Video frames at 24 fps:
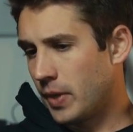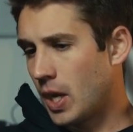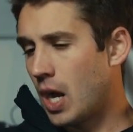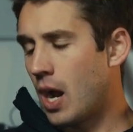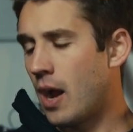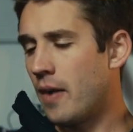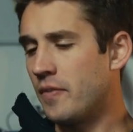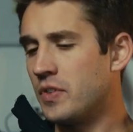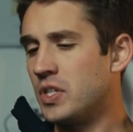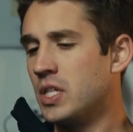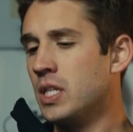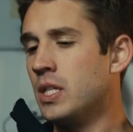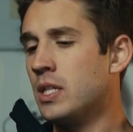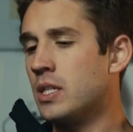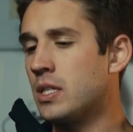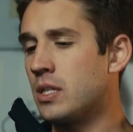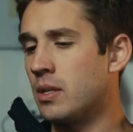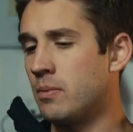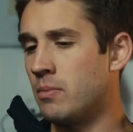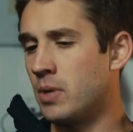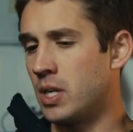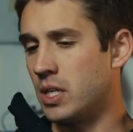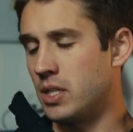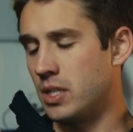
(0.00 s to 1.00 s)
I've seen this
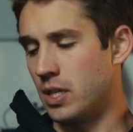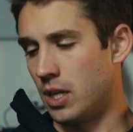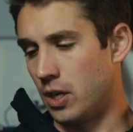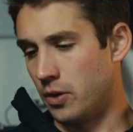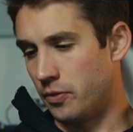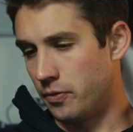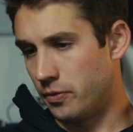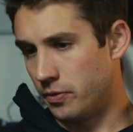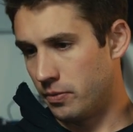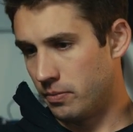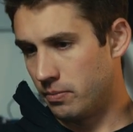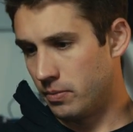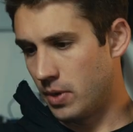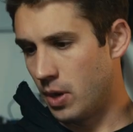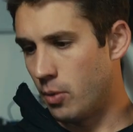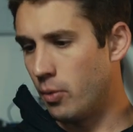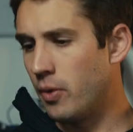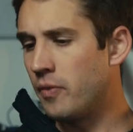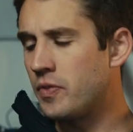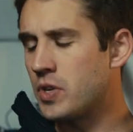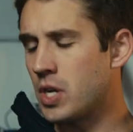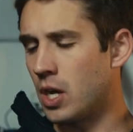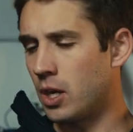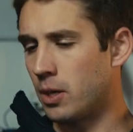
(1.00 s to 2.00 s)
in myself, and
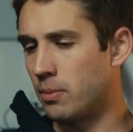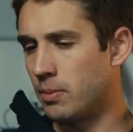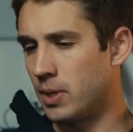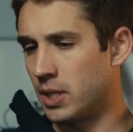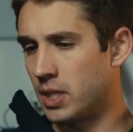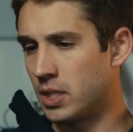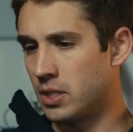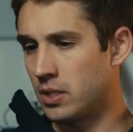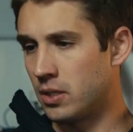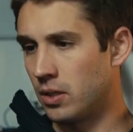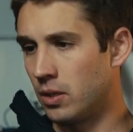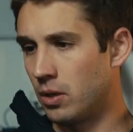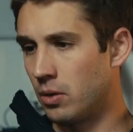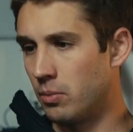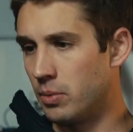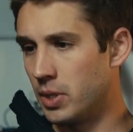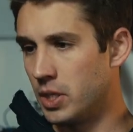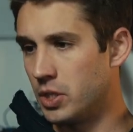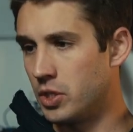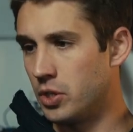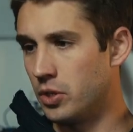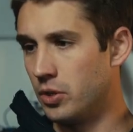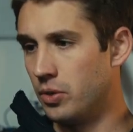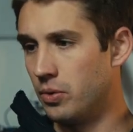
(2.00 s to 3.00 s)
we've talked about this a little
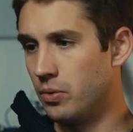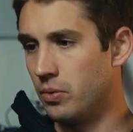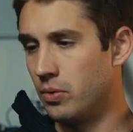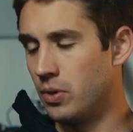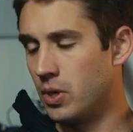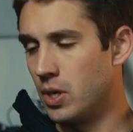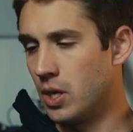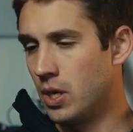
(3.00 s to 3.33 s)
bit too.